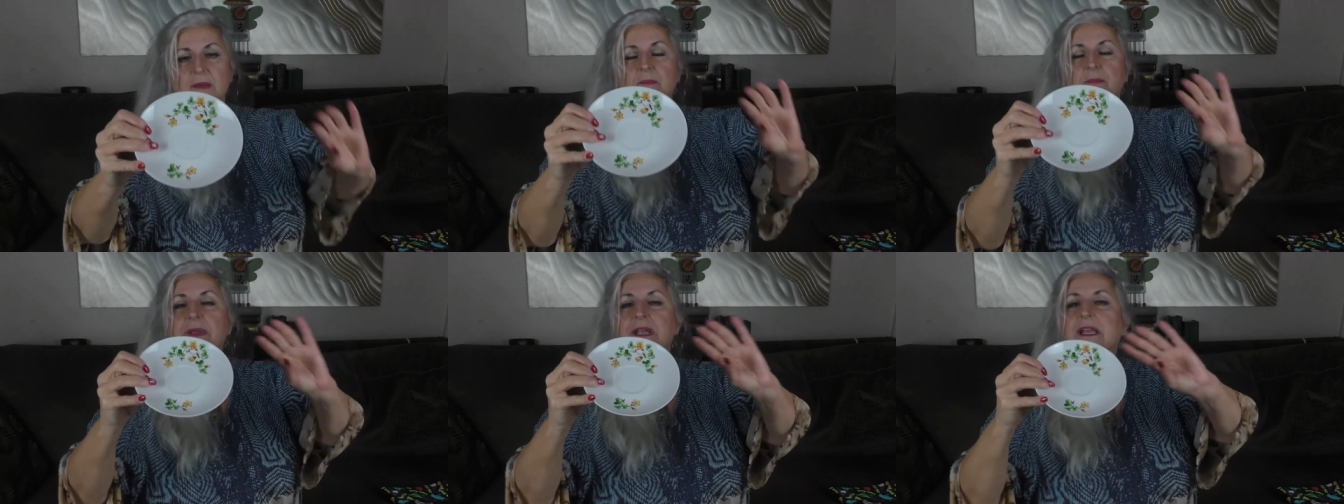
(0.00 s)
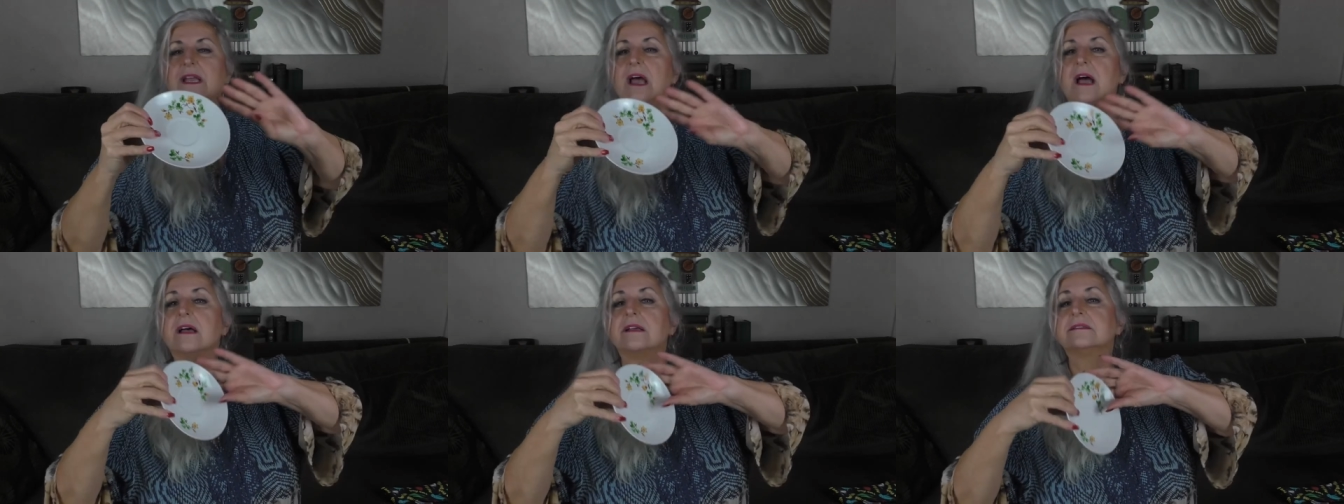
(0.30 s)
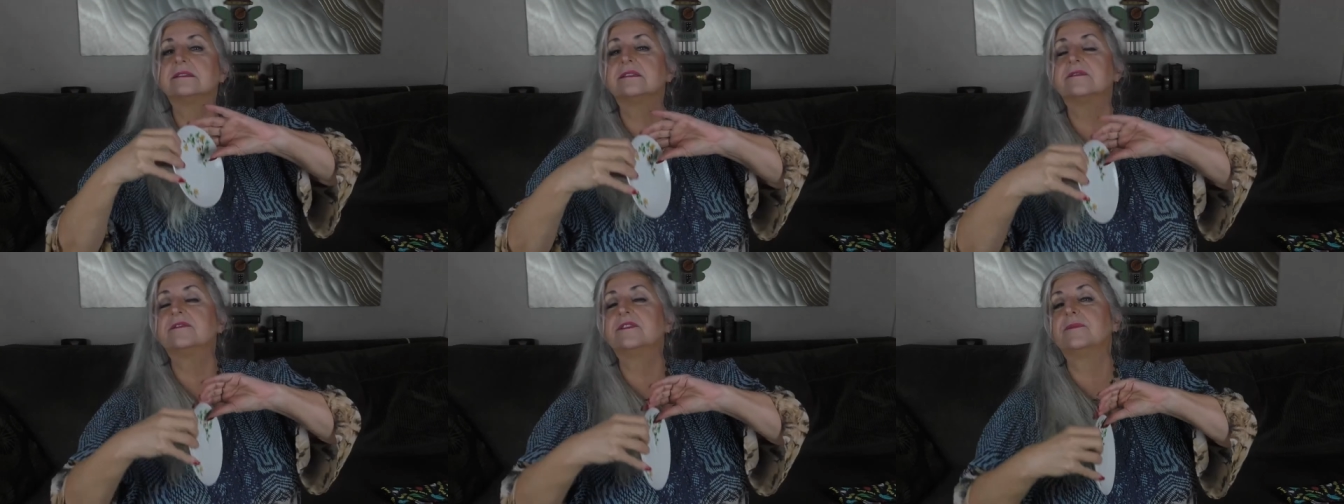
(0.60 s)

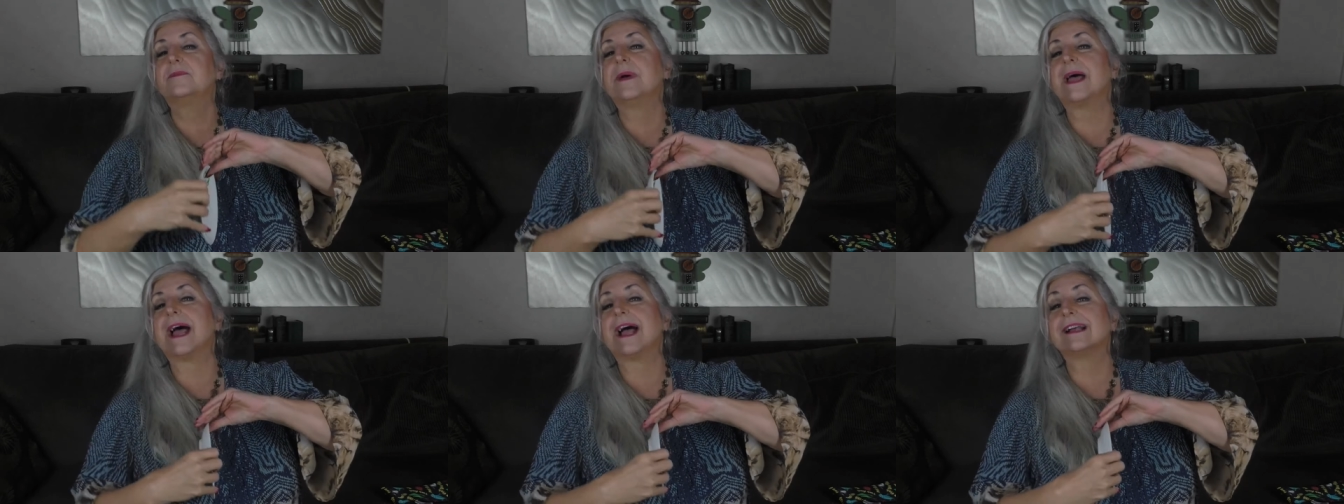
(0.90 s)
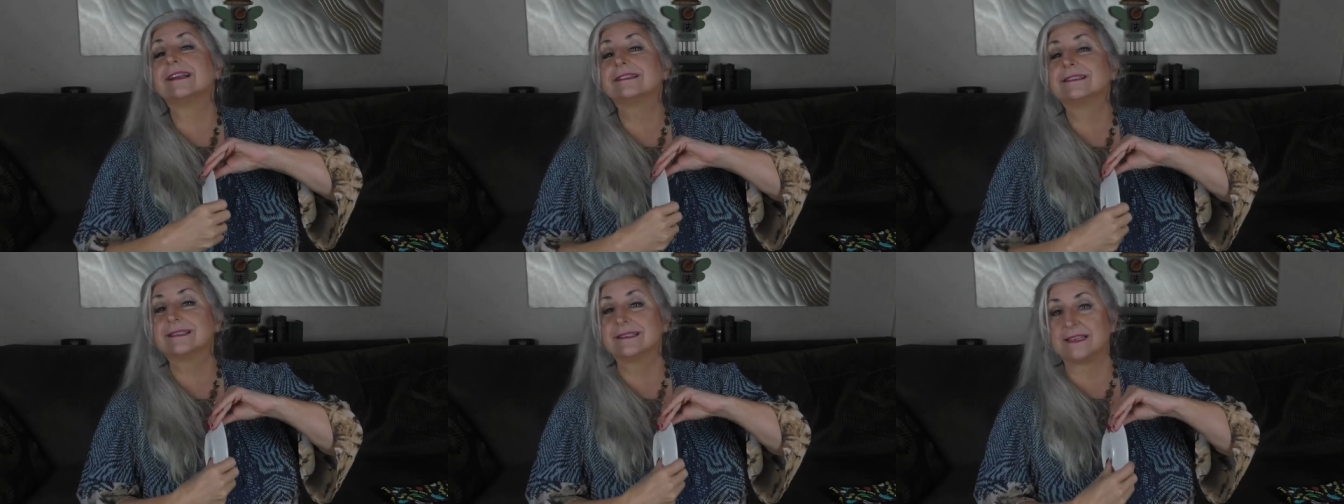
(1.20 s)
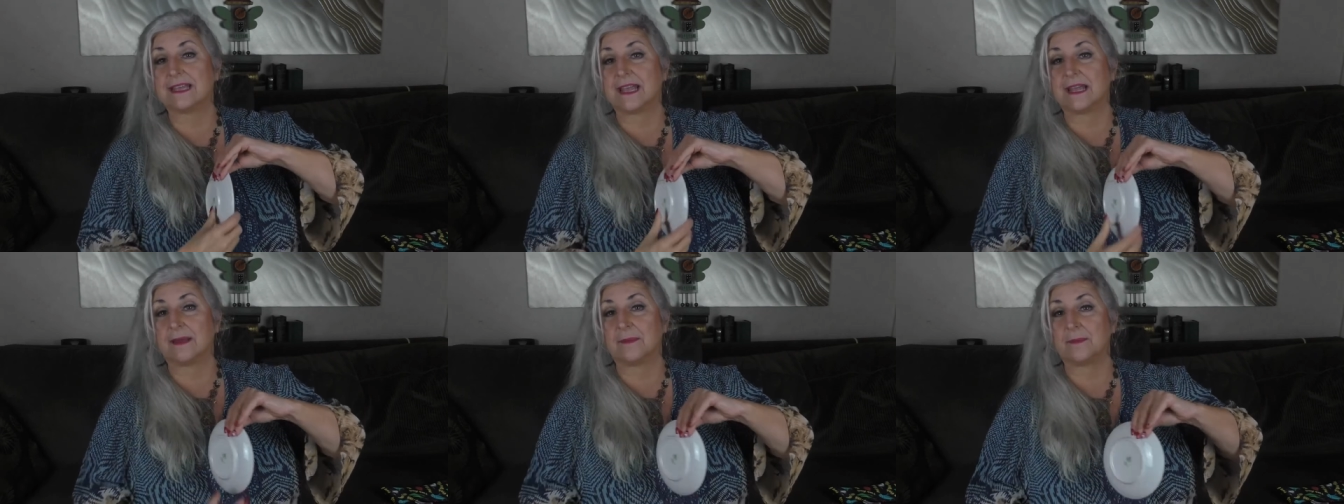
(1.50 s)
because of the back
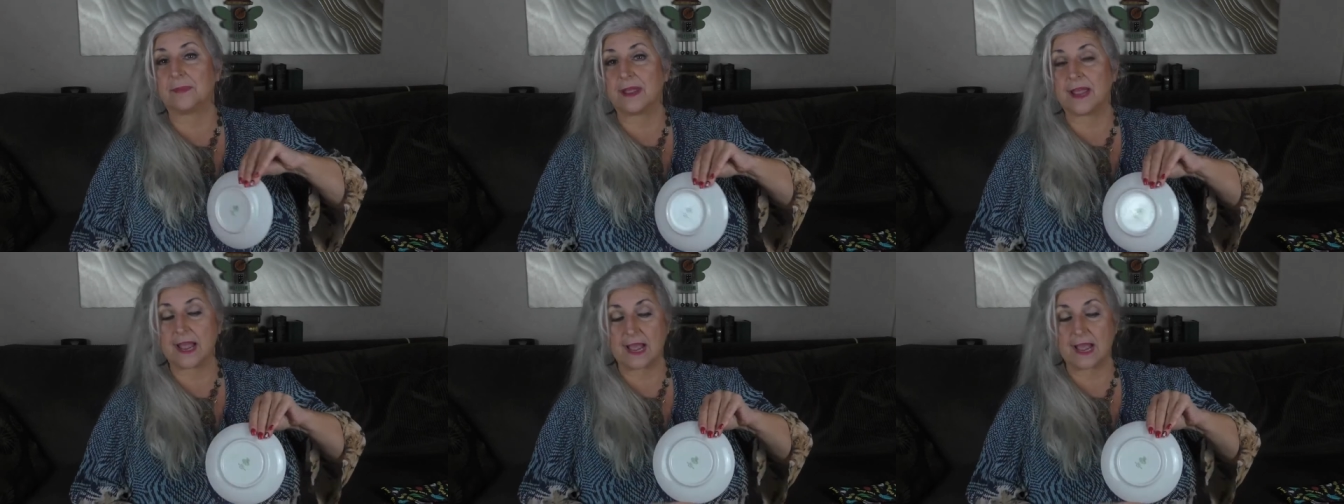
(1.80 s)
stamp,